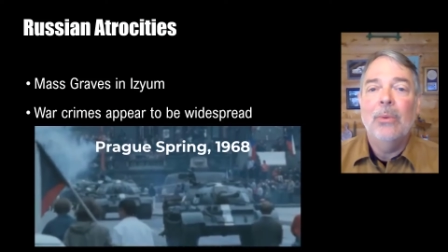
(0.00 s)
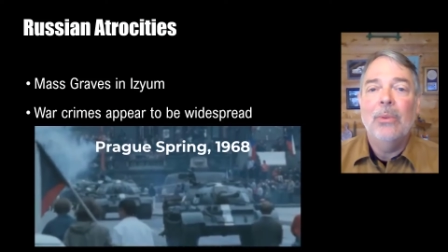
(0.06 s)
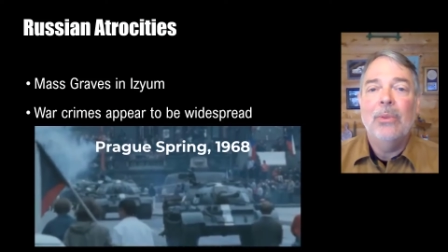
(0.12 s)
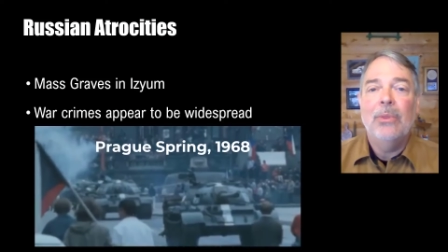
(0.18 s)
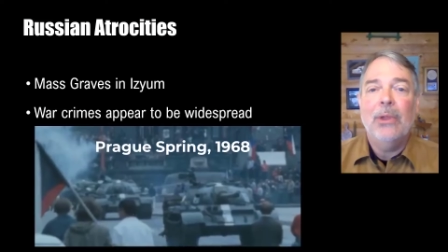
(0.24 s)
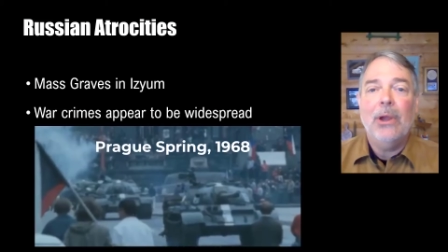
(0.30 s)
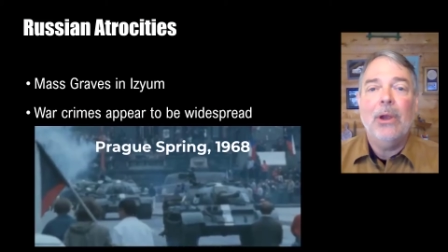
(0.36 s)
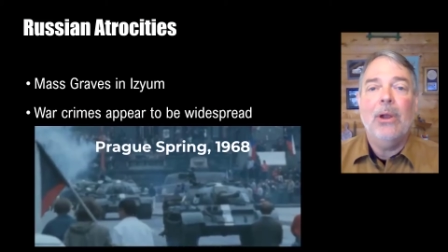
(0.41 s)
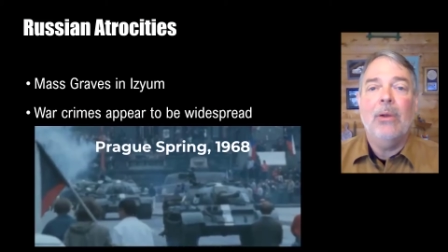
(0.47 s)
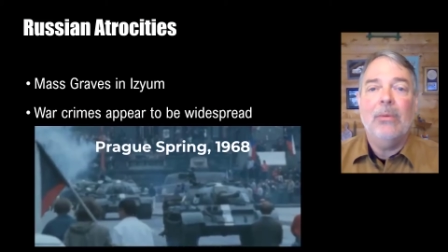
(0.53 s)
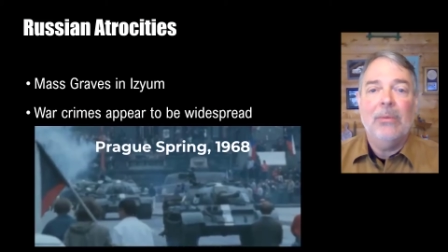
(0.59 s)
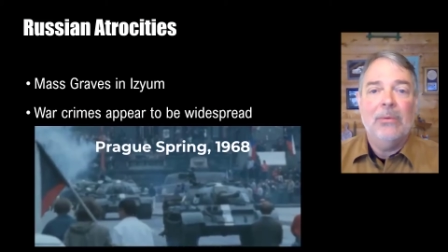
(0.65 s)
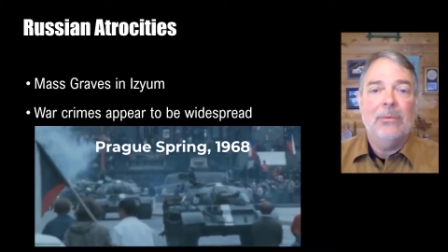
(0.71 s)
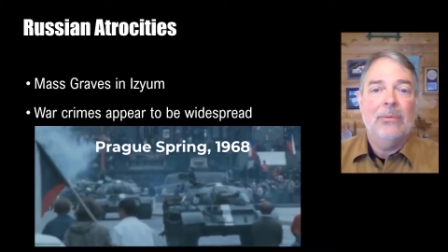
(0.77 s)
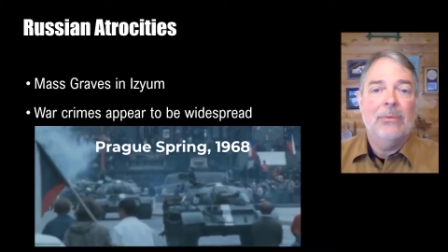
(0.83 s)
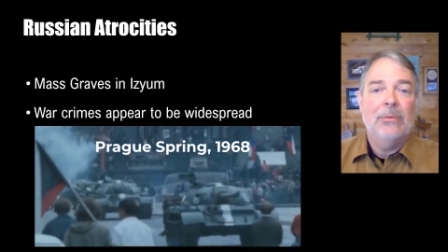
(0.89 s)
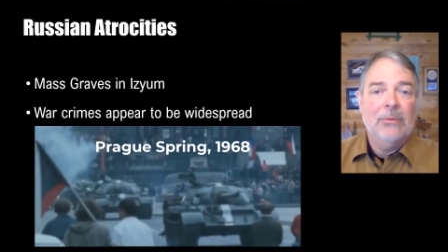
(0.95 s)
they're
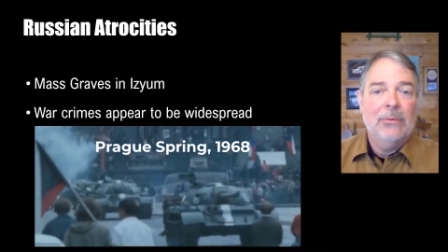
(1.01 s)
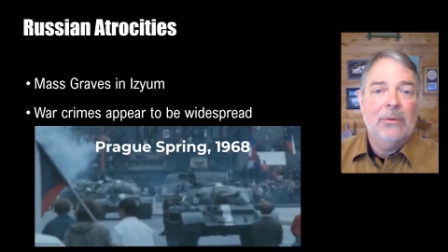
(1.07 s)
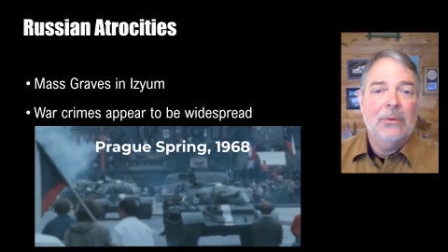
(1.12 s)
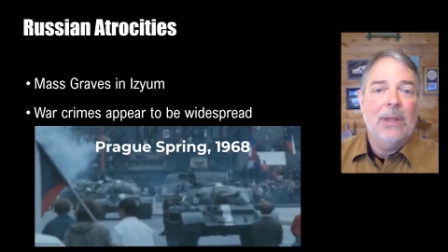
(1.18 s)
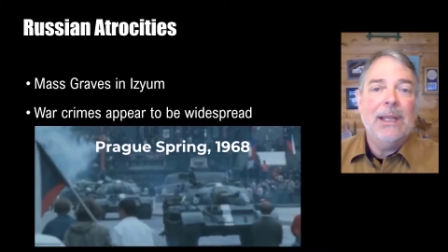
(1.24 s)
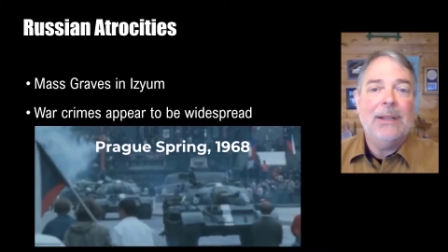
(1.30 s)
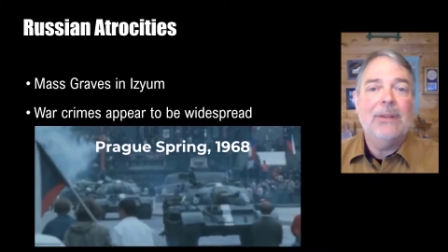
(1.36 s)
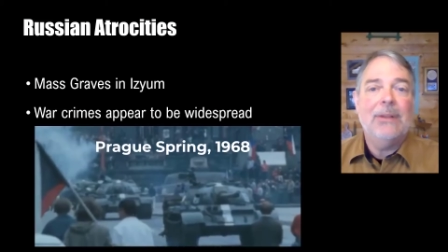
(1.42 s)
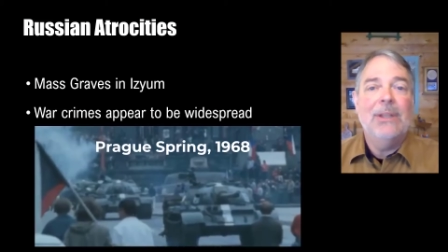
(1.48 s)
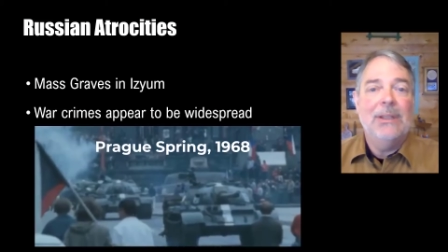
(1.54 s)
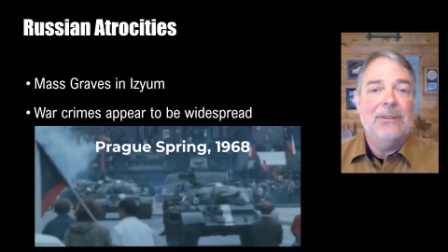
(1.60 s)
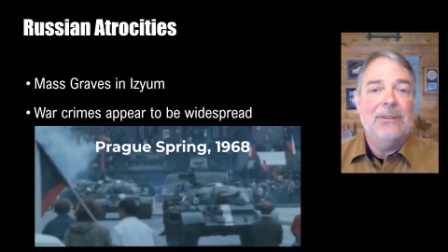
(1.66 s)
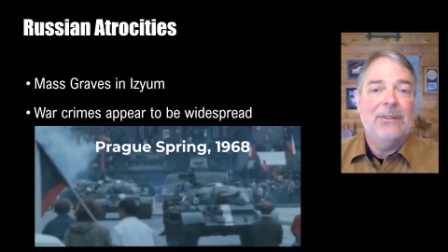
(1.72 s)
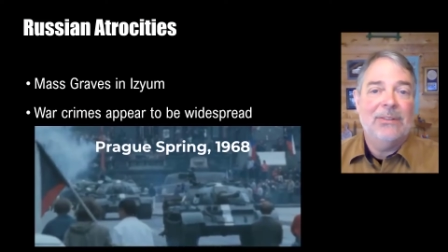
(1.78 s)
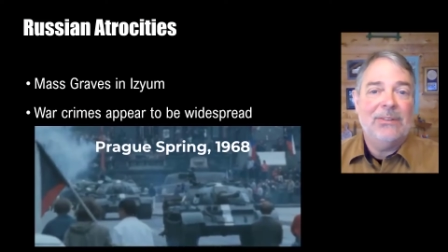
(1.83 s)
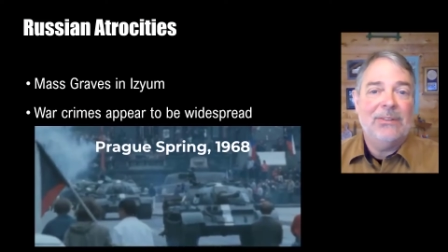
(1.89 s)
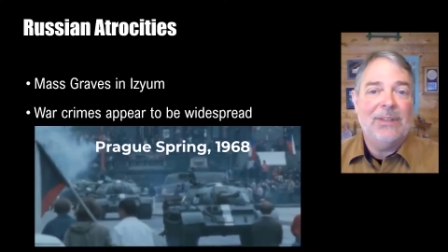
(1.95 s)
likely
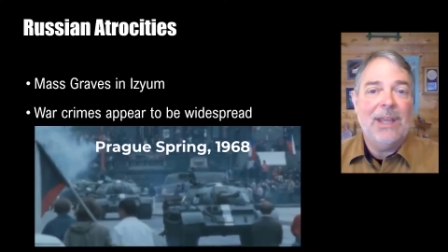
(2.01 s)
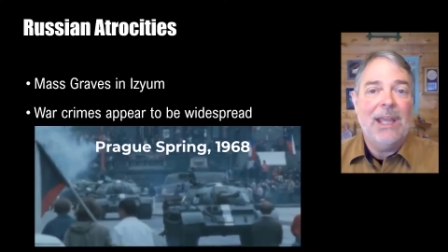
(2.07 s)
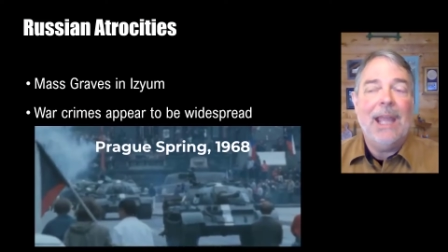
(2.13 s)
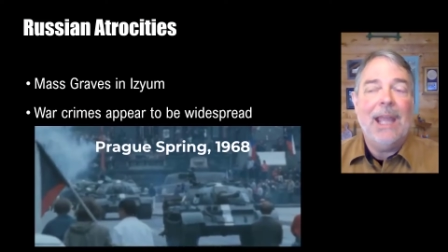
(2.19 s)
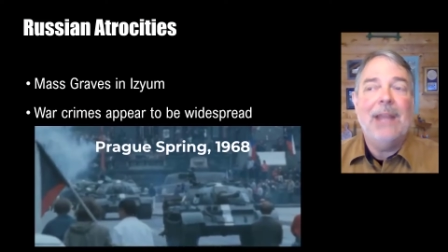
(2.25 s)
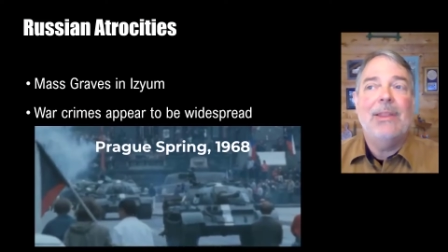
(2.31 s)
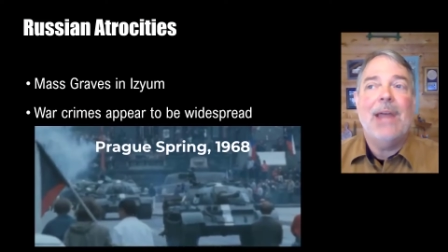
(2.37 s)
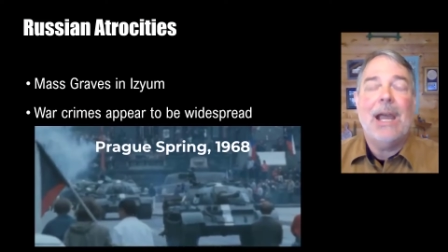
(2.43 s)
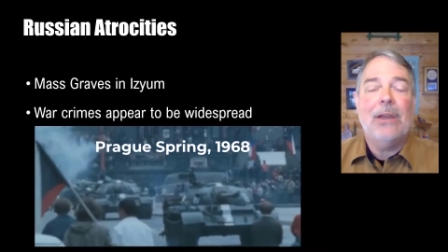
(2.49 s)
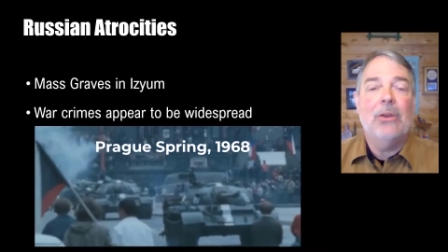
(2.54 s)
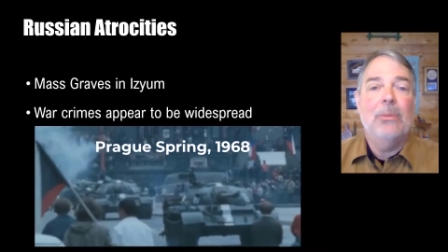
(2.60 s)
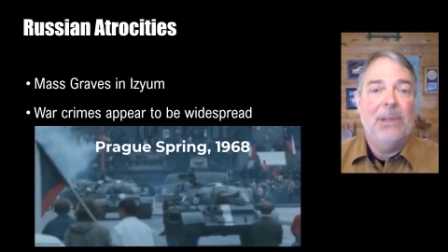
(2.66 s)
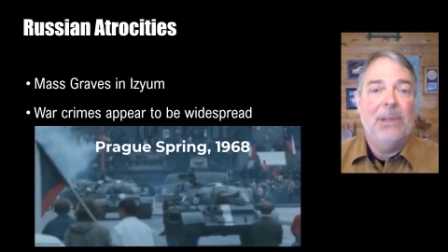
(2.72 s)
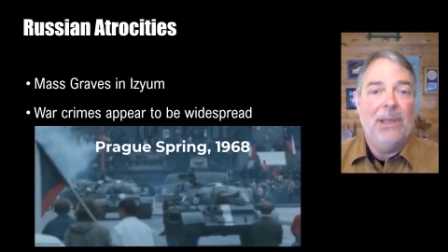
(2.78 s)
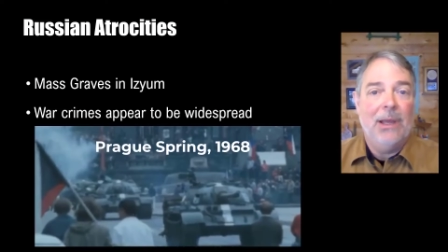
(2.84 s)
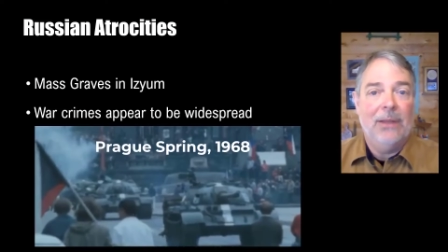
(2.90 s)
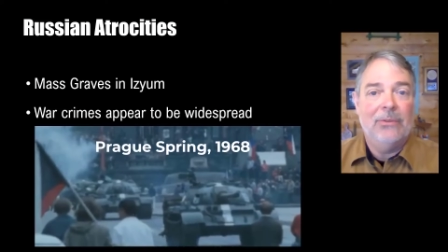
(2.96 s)
to say, hey, that could
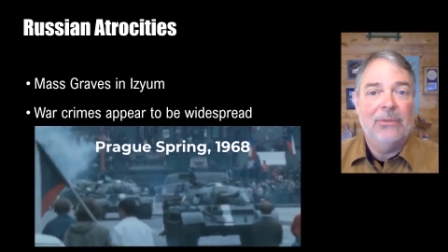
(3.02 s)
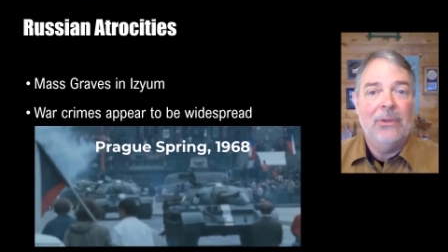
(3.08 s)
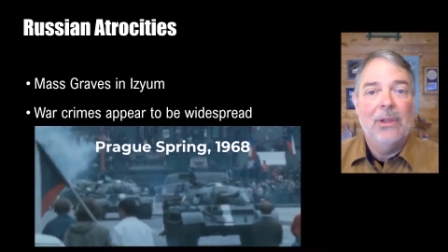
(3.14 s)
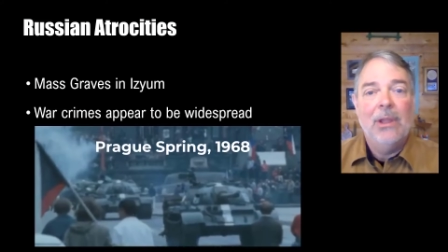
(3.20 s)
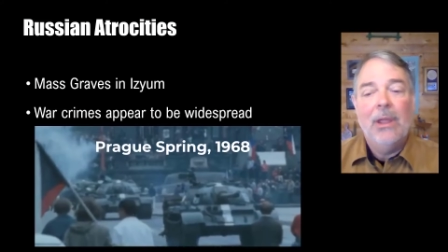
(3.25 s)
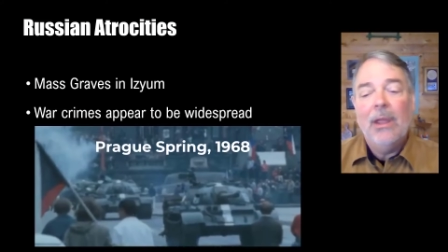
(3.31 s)
be us.